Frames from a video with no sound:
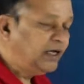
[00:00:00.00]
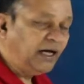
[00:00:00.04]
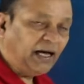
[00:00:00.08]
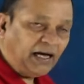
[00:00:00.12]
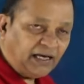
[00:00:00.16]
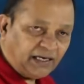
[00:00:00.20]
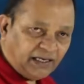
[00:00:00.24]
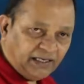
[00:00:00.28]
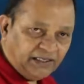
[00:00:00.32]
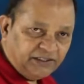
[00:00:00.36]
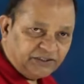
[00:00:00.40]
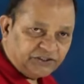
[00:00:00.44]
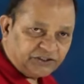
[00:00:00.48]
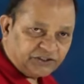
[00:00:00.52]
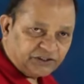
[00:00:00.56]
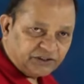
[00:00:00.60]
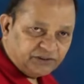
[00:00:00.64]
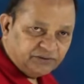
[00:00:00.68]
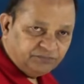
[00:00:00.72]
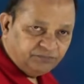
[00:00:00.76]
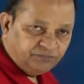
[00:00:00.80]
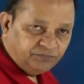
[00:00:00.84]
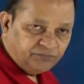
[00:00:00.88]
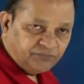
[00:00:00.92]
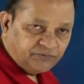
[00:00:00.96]
halides,
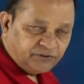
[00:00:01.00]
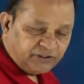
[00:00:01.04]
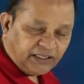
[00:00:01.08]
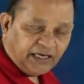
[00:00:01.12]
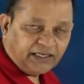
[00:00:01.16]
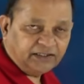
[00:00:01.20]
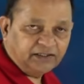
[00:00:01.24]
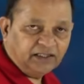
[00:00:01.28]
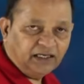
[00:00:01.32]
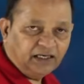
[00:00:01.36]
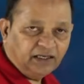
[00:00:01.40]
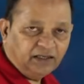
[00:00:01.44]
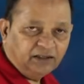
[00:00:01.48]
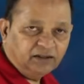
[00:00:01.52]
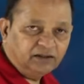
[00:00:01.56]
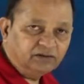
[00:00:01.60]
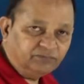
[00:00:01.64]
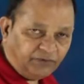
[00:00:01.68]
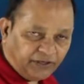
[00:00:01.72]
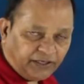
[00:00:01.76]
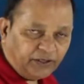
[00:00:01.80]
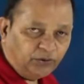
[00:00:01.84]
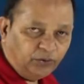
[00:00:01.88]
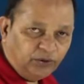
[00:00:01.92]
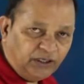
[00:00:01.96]
they are the
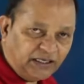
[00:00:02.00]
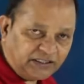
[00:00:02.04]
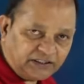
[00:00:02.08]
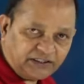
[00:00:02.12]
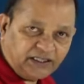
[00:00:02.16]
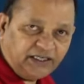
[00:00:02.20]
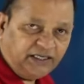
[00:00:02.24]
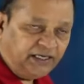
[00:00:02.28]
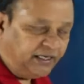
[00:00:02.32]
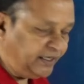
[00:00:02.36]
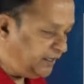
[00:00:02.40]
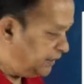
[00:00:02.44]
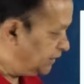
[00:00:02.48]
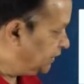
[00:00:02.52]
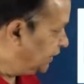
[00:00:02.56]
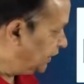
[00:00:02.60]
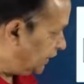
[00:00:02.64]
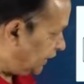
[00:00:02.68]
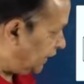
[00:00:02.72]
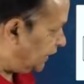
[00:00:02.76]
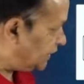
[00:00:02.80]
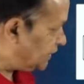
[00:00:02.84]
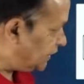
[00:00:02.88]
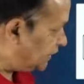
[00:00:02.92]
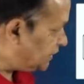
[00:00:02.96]
very good acylating
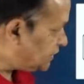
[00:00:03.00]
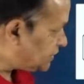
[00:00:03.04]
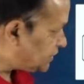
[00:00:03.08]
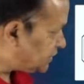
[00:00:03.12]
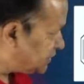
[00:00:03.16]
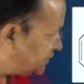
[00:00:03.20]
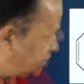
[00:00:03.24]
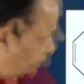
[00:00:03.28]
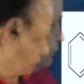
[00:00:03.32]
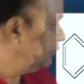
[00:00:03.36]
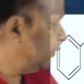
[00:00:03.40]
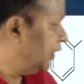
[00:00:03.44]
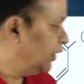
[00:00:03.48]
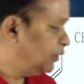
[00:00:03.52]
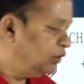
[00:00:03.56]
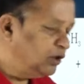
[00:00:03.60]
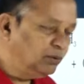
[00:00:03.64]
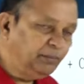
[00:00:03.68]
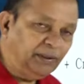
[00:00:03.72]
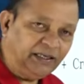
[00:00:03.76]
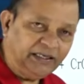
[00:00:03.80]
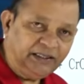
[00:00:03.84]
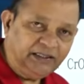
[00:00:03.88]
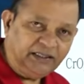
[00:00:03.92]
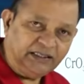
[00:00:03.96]
agents,
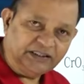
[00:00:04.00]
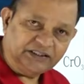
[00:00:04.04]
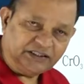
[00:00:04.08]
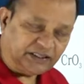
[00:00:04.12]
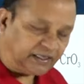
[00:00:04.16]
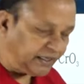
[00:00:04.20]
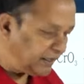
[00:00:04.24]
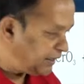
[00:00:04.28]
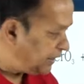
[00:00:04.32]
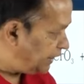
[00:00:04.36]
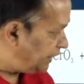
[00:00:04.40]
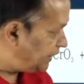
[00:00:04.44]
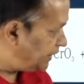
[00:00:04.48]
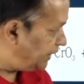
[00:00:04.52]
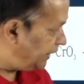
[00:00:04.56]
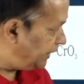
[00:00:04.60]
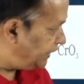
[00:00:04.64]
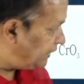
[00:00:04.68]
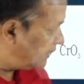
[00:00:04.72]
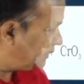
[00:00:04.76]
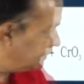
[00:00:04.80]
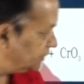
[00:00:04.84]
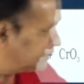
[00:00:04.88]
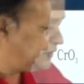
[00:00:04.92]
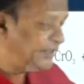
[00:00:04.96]
followed by acetic anhydride,
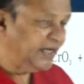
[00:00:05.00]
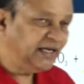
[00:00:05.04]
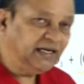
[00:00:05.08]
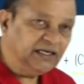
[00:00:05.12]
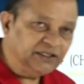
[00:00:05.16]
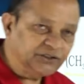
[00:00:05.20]
then